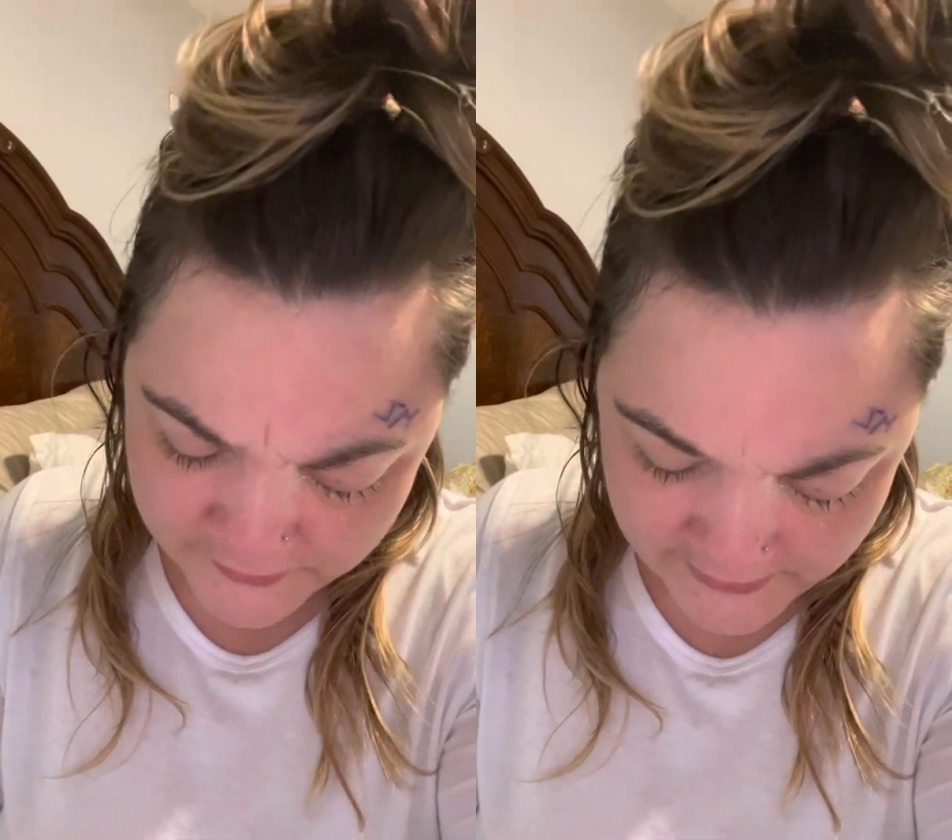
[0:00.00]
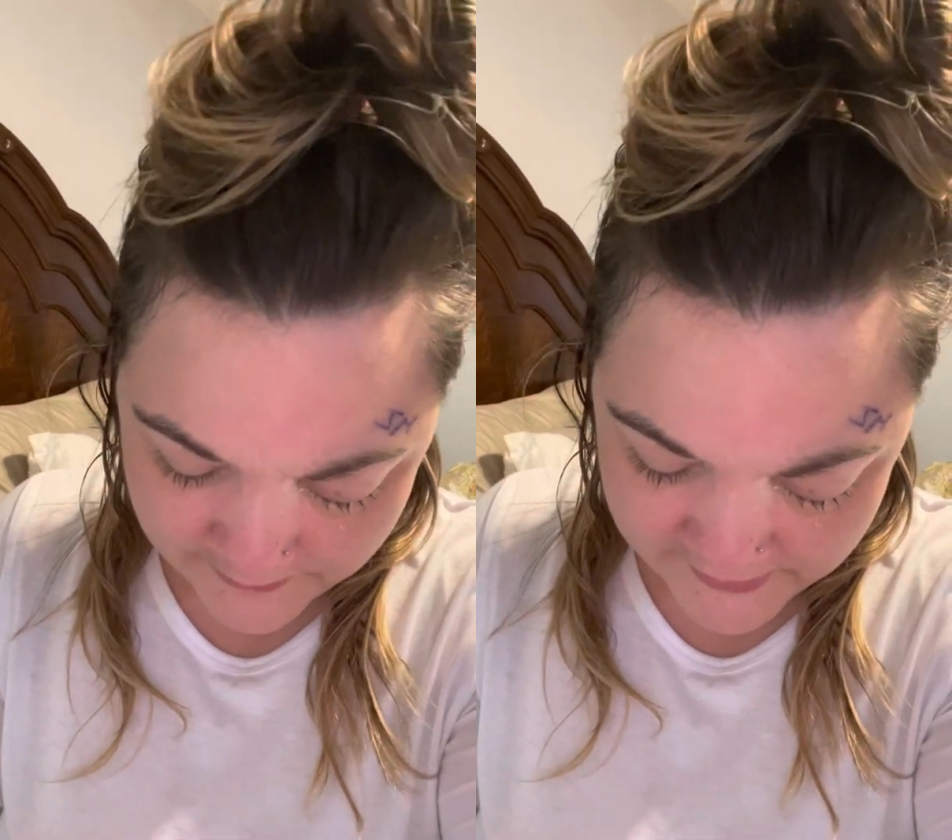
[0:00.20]

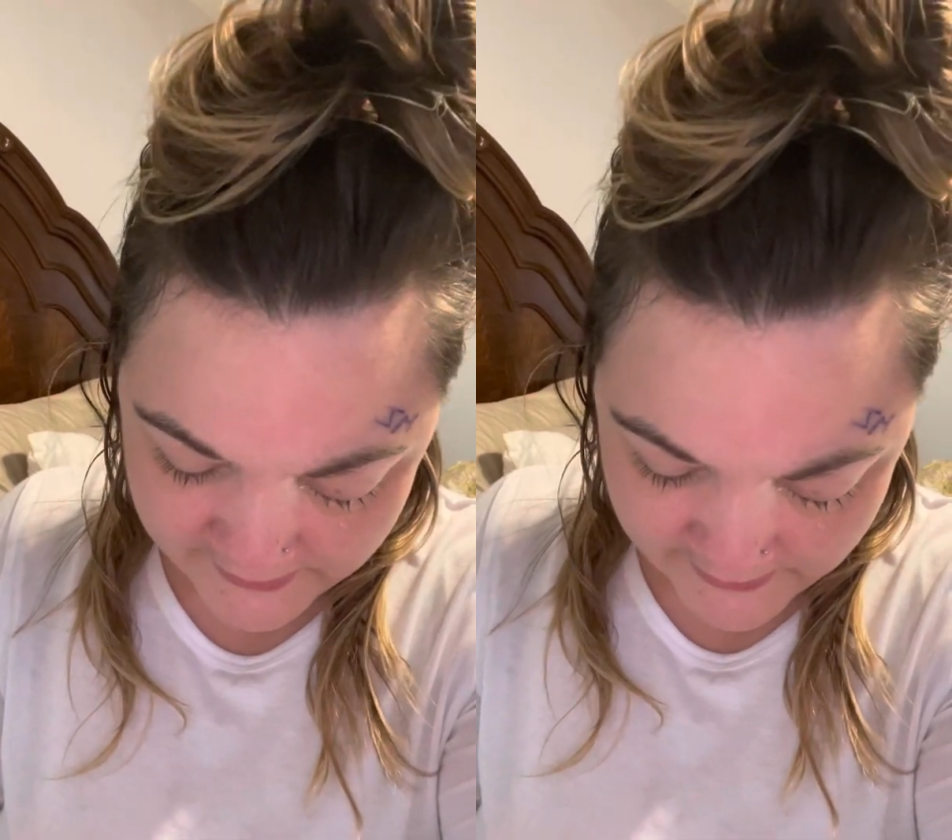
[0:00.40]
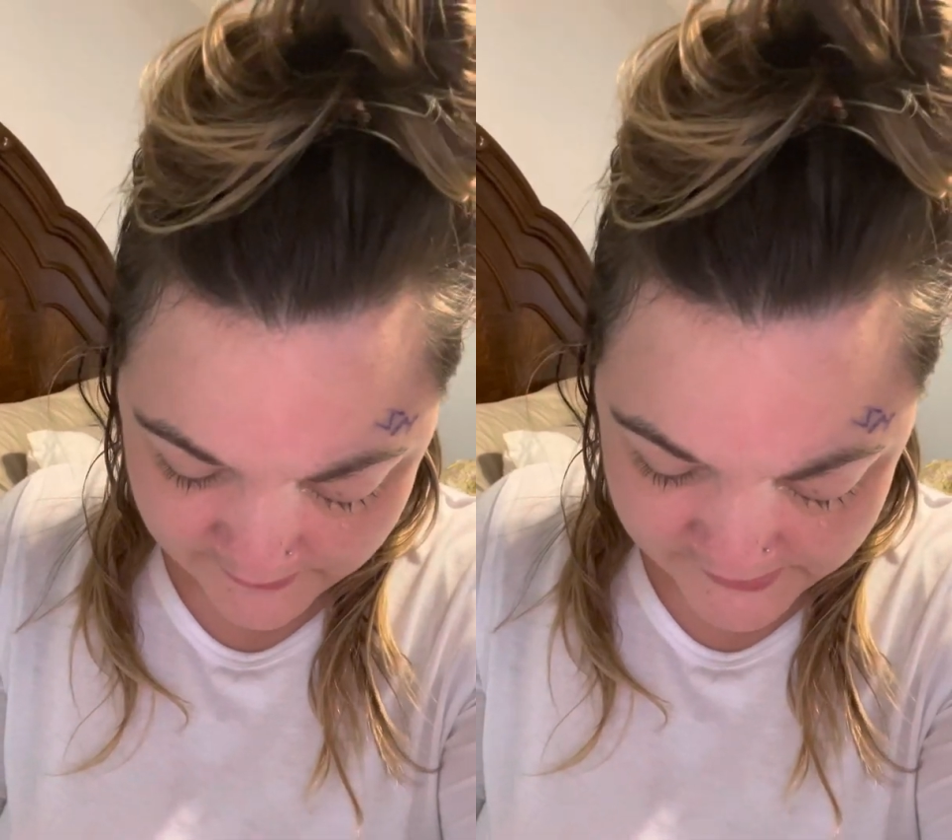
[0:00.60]
times a
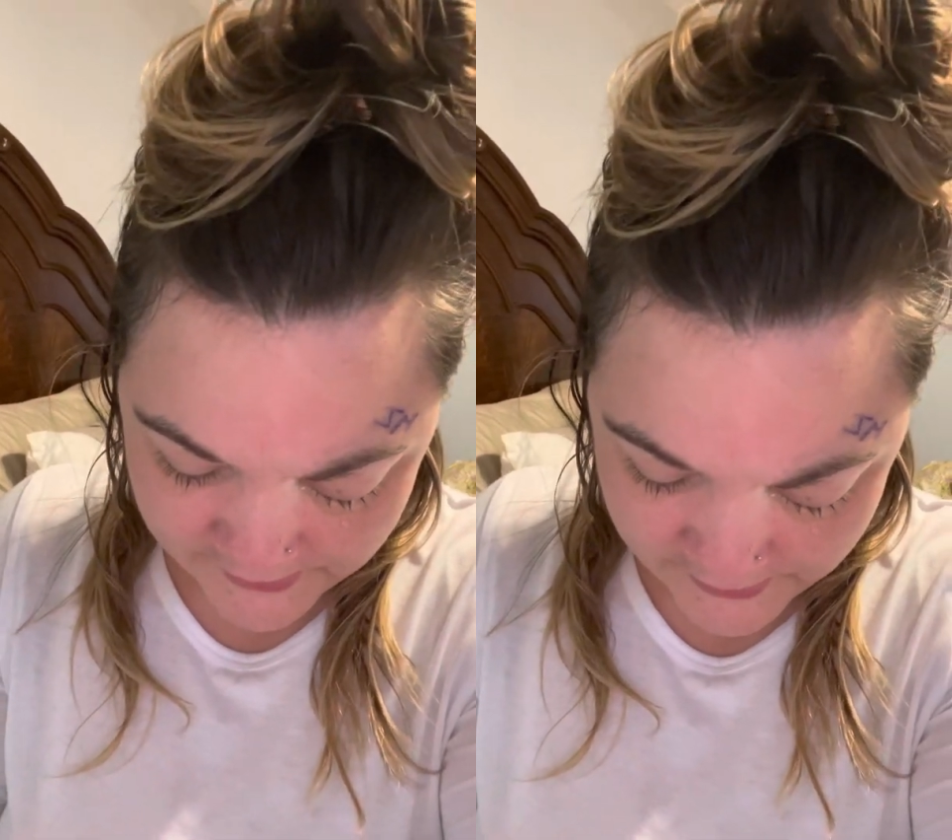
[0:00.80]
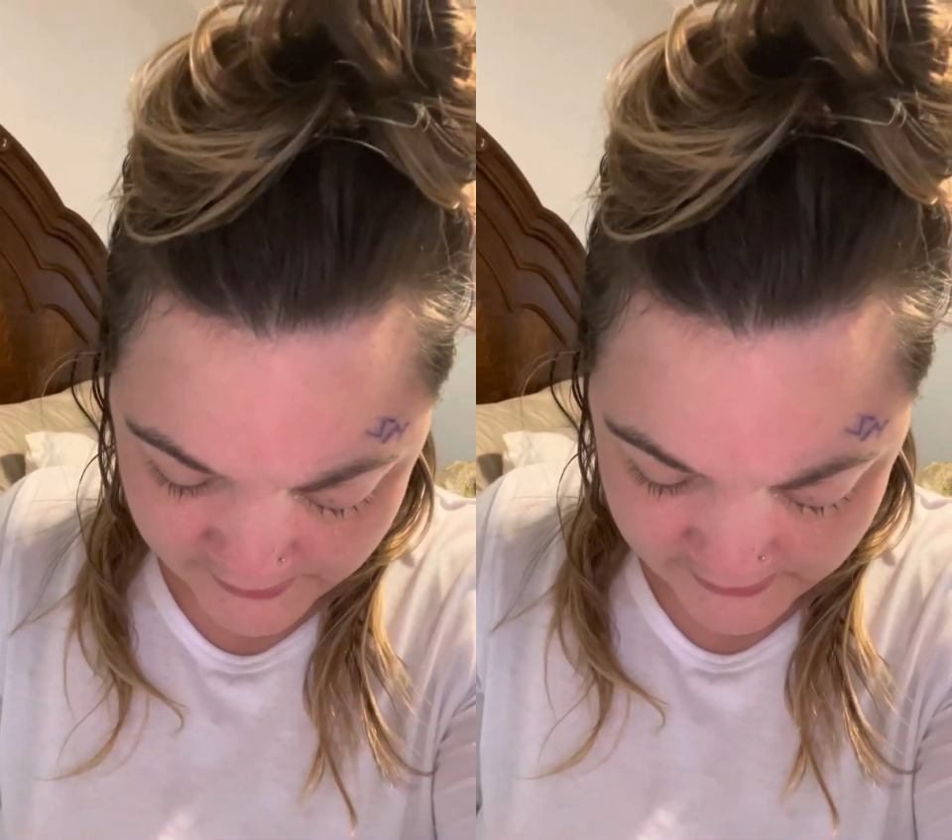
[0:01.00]
day, I'm
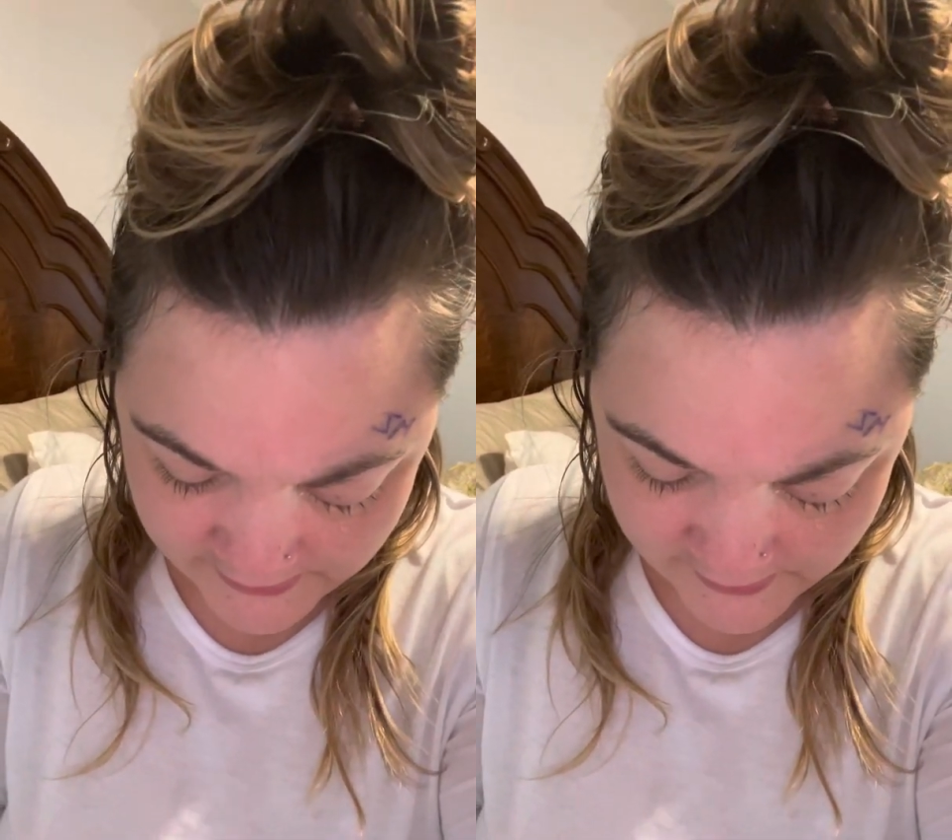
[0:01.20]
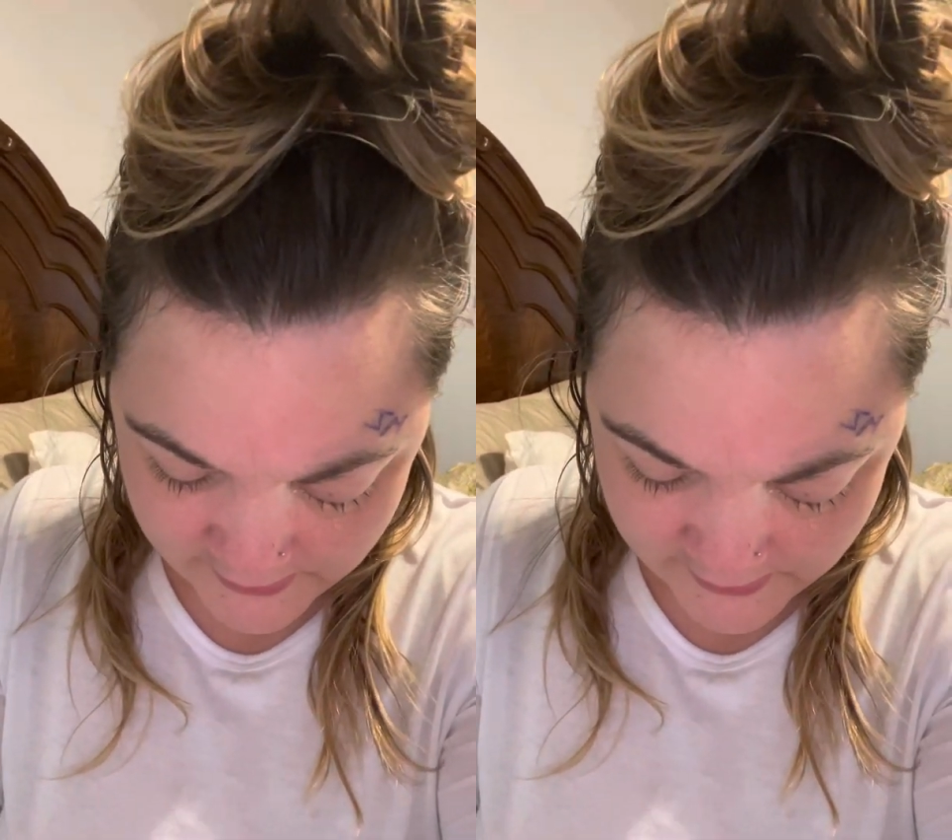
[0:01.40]
sorry.